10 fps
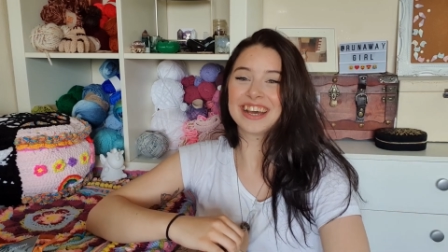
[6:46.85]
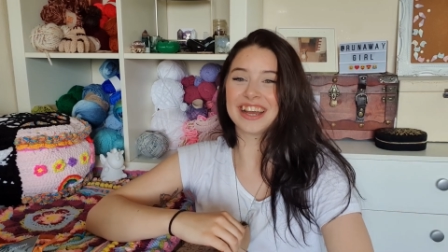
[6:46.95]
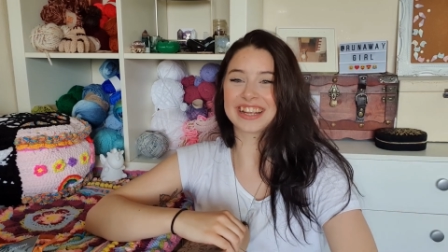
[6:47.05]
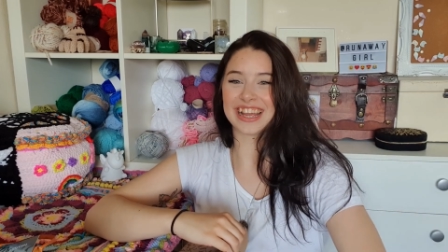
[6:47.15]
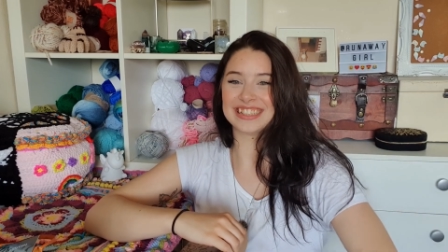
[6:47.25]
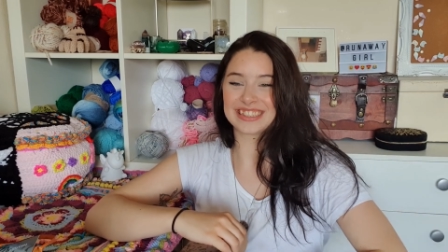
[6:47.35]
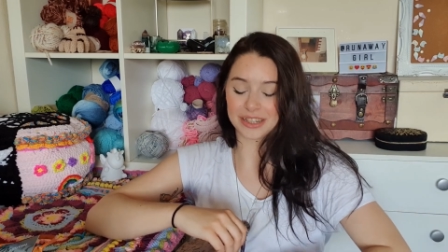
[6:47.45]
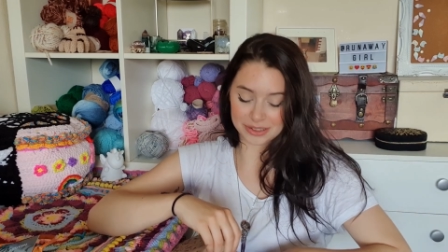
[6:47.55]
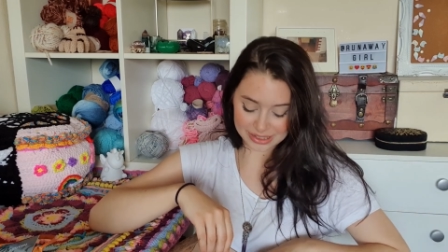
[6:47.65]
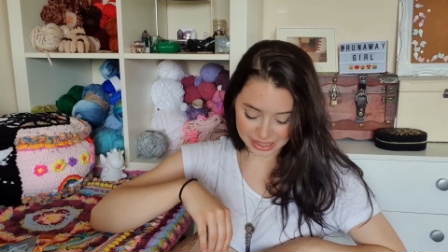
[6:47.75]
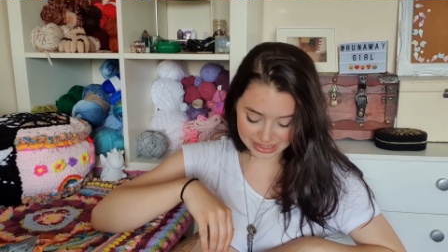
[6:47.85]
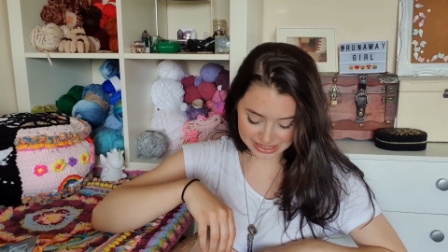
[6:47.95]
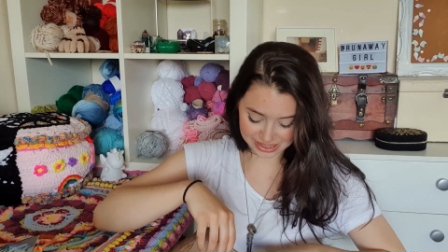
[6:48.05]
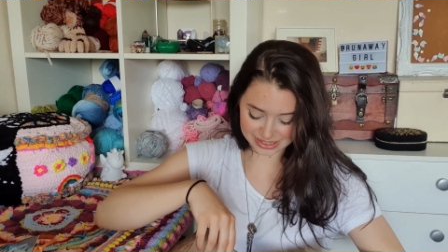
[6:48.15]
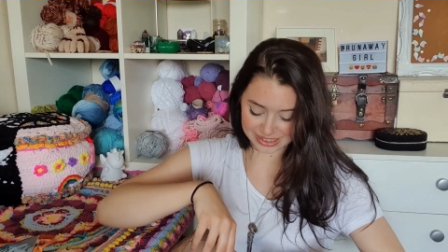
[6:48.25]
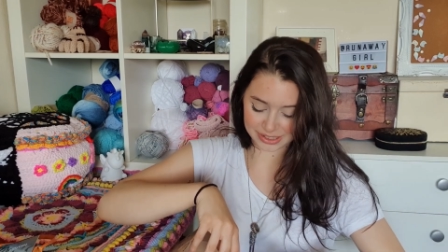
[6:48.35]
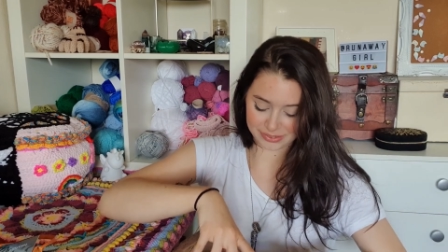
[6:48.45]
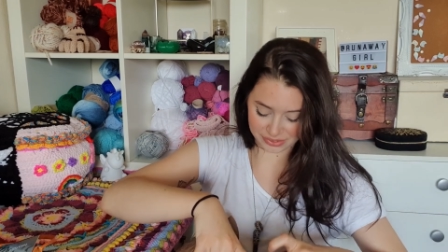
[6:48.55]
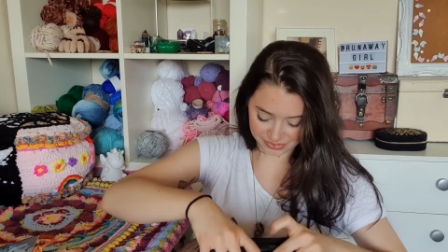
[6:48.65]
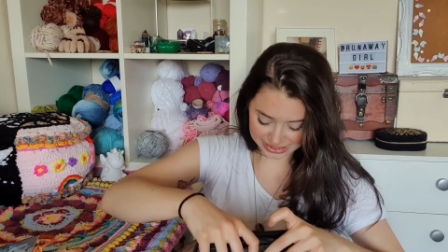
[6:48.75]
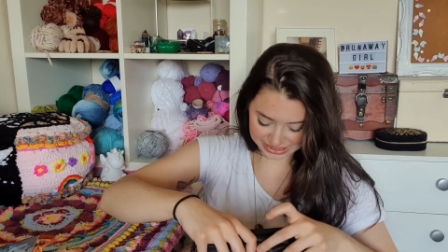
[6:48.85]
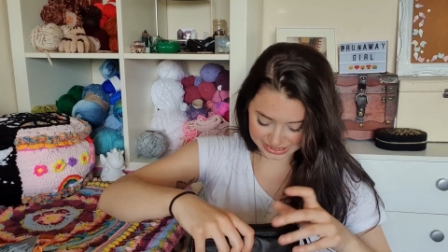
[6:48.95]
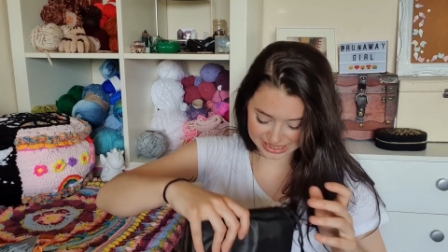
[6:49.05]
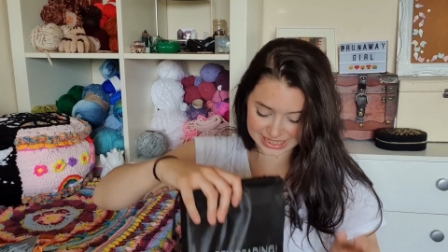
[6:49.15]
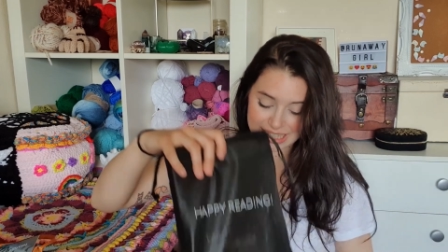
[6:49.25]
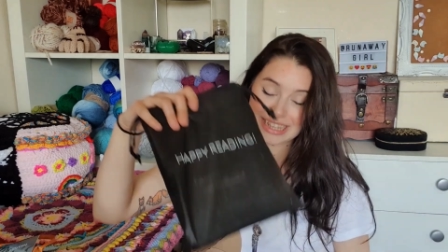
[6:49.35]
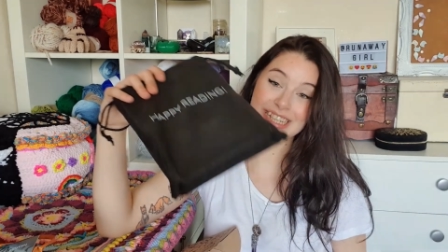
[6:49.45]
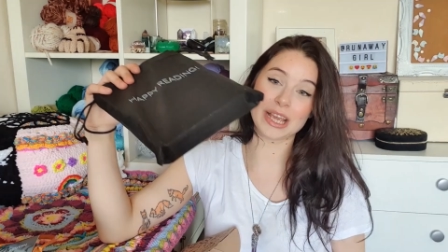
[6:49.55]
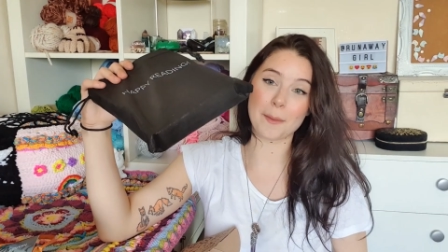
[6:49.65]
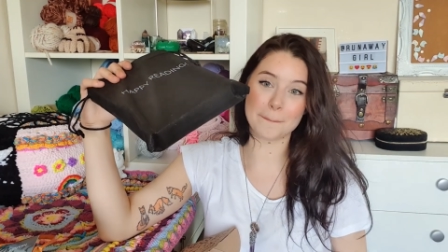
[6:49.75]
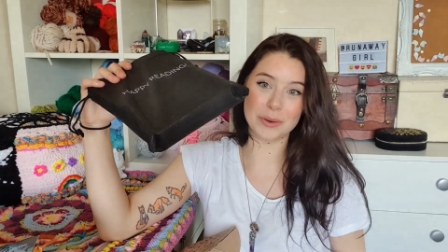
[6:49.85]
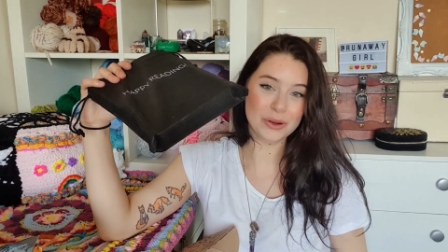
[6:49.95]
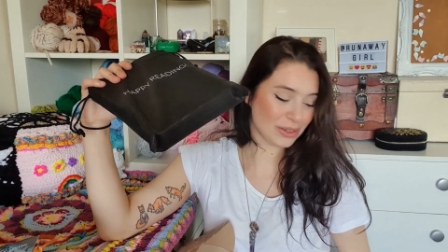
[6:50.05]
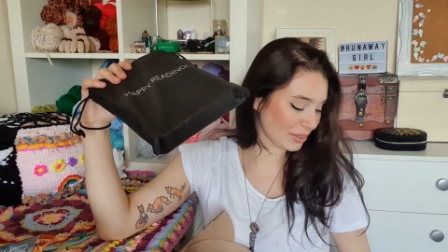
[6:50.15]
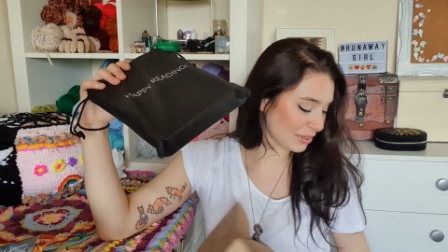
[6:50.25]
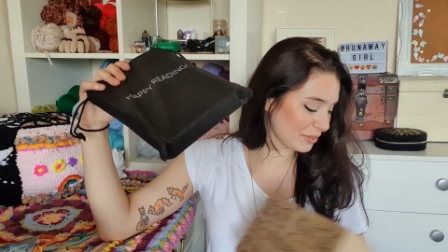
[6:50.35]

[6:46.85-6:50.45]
Okay, so that is underneath. The rest is the book.